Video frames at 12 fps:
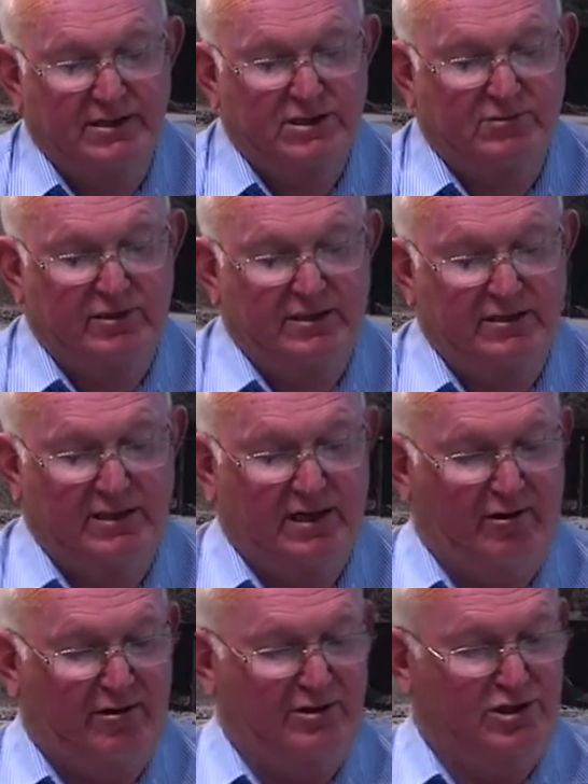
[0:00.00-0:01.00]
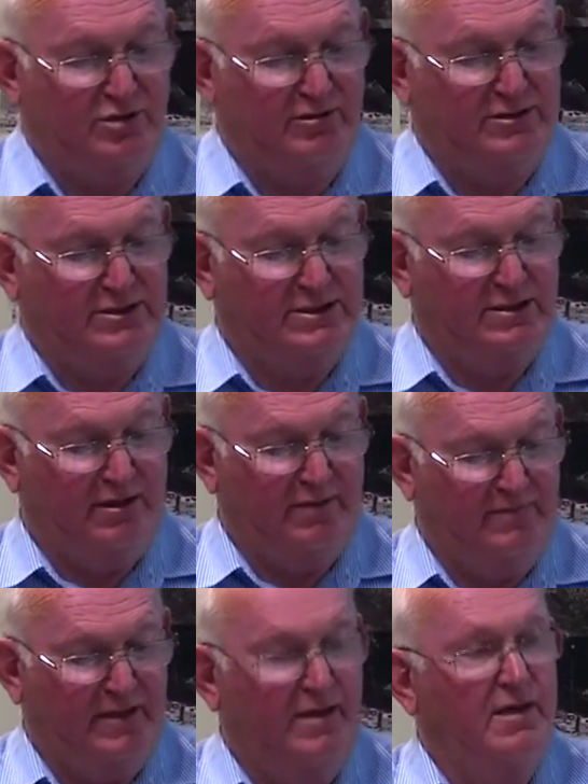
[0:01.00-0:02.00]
industry in the Illawarra during this time